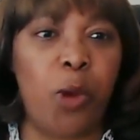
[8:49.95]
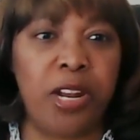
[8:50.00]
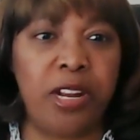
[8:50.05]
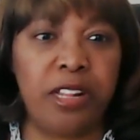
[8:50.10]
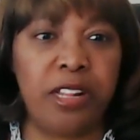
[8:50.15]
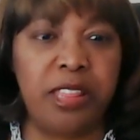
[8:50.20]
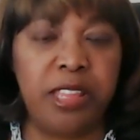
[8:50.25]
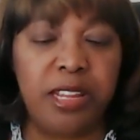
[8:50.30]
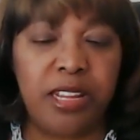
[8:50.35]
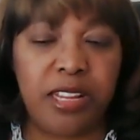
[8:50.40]

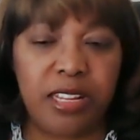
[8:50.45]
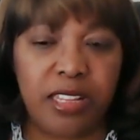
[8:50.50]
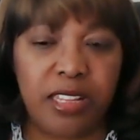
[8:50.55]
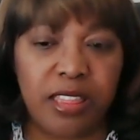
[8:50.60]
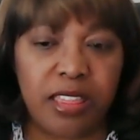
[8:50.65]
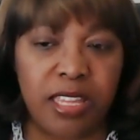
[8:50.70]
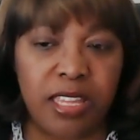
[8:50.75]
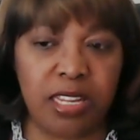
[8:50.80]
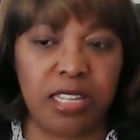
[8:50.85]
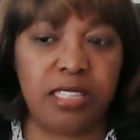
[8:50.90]
one of the
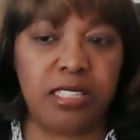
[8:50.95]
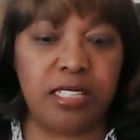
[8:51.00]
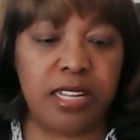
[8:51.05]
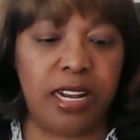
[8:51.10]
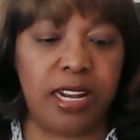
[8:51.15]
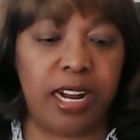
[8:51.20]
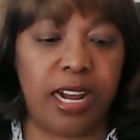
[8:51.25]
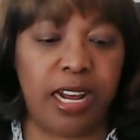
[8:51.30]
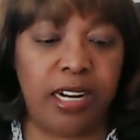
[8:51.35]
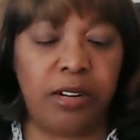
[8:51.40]
things
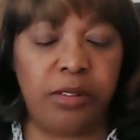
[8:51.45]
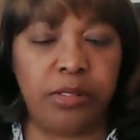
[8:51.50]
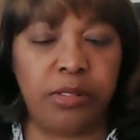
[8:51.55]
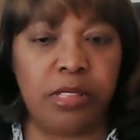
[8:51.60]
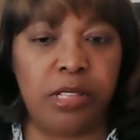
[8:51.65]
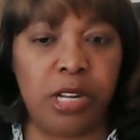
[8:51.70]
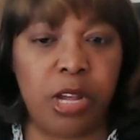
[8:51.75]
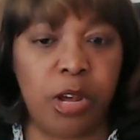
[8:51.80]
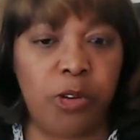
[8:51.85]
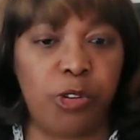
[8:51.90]
that I
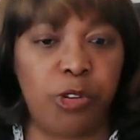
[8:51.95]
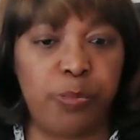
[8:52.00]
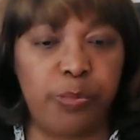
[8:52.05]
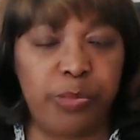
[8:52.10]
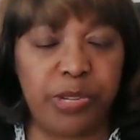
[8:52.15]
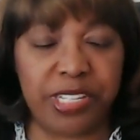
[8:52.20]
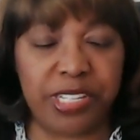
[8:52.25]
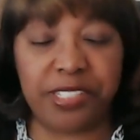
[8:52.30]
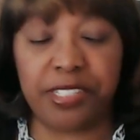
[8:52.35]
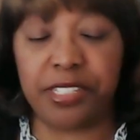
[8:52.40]
don't know if
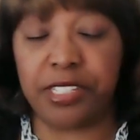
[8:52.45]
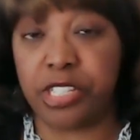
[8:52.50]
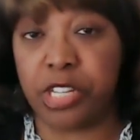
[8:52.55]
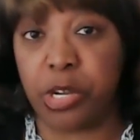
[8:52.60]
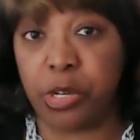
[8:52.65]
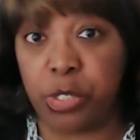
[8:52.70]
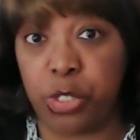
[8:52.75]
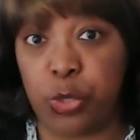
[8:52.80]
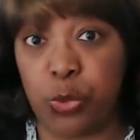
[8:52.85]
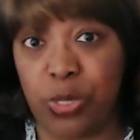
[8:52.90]
business
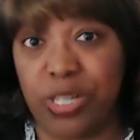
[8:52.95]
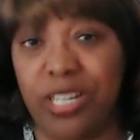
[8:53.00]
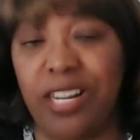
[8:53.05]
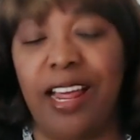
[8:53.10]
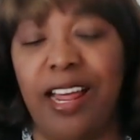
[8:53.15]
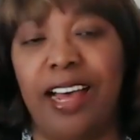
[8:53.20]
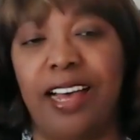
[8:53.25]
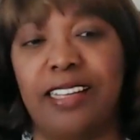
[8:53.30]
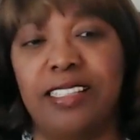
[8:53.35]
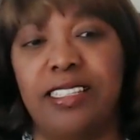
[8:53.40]
owners
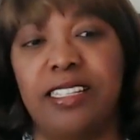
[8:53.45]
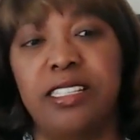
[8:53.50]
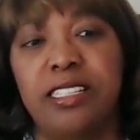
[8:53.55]
realize,